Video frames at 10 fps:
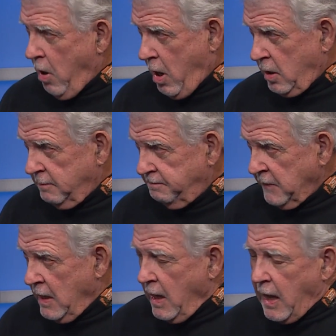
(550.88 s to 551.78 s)
Park.
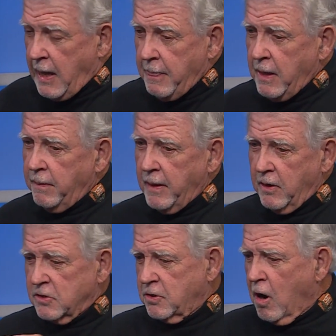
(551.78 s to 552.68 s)
And then
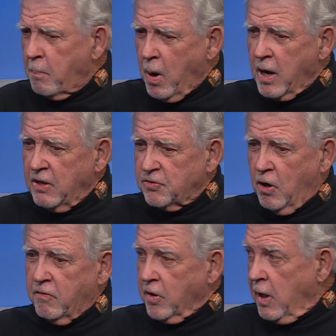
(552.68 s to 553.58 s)
there are star parties
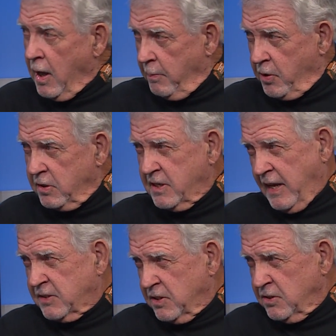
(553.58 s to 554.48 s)
over in Hubbard,
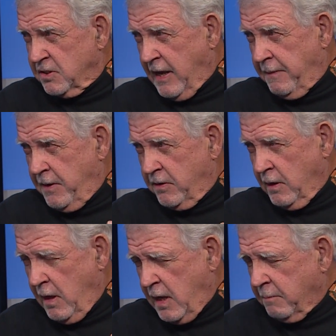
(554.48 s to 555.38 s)
Texas, out there at
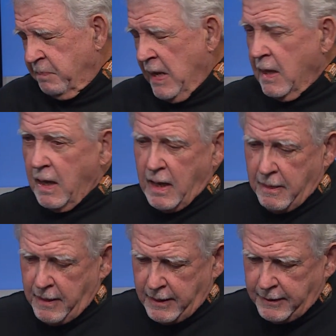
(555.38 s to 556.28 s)
the lake.
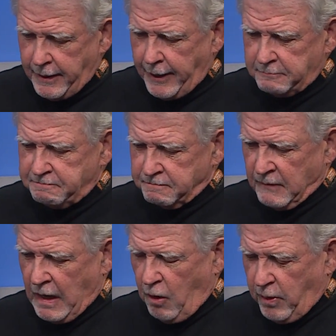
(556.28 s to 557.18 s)
And then um,
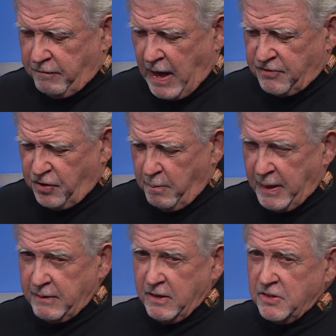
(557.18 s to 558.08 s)
we've got some
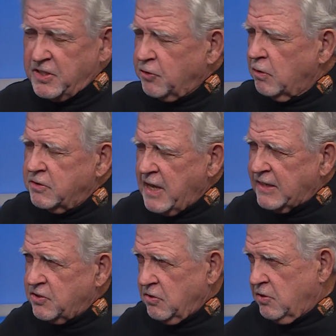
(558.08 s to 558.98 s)
in the Central
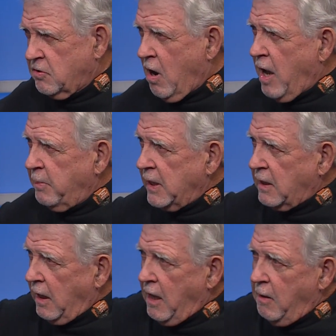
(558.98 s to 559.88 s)
Texas Astronomy
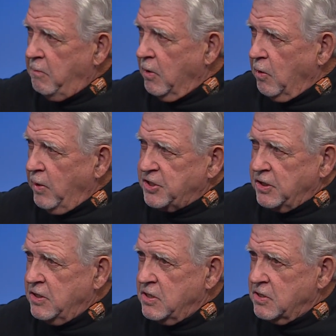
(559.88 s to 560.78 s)
Club, which
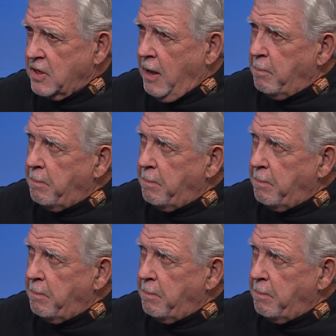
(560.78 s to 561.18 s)
is up